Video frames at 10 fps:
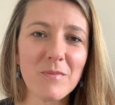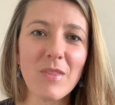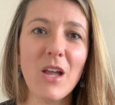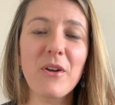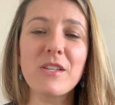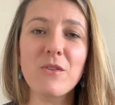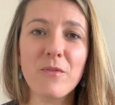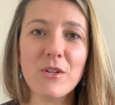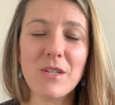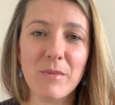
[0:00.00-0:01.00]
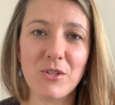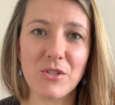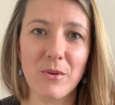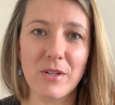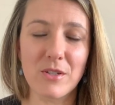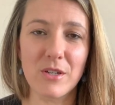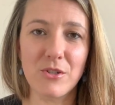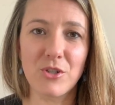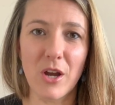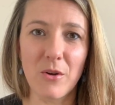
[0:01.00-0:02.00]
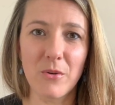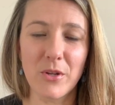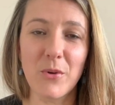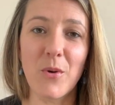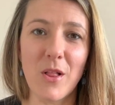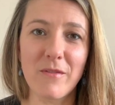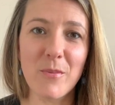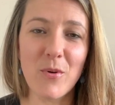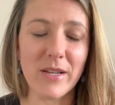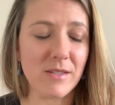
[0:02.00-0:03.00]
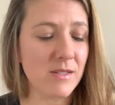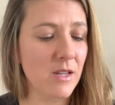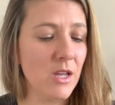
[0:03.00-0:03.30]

Okay, so first I'm just going to show you all of the points.